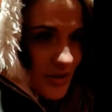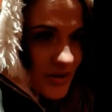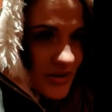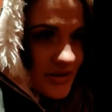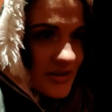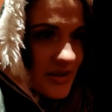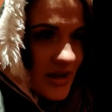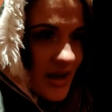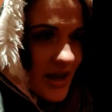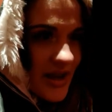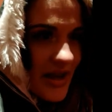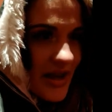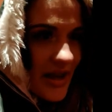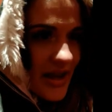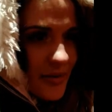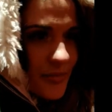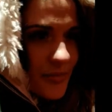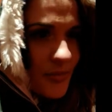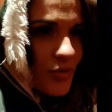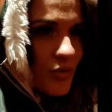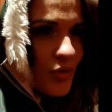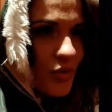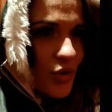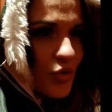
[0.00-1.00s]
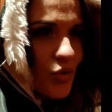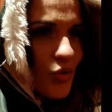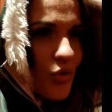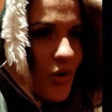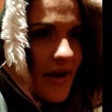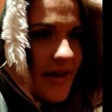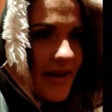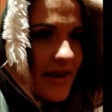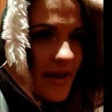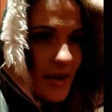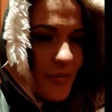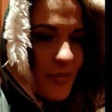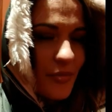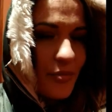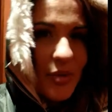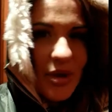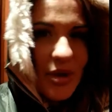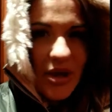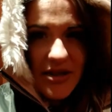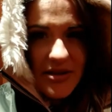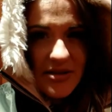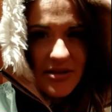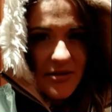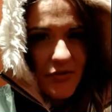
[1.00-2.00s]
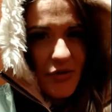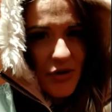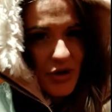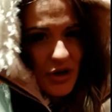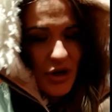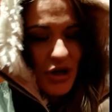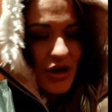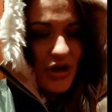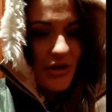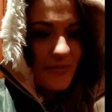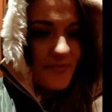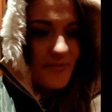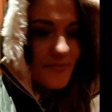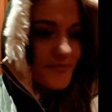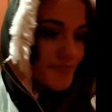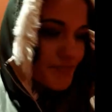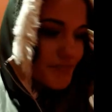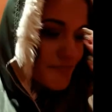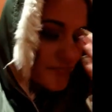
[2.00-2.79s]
point I am who I am because of her.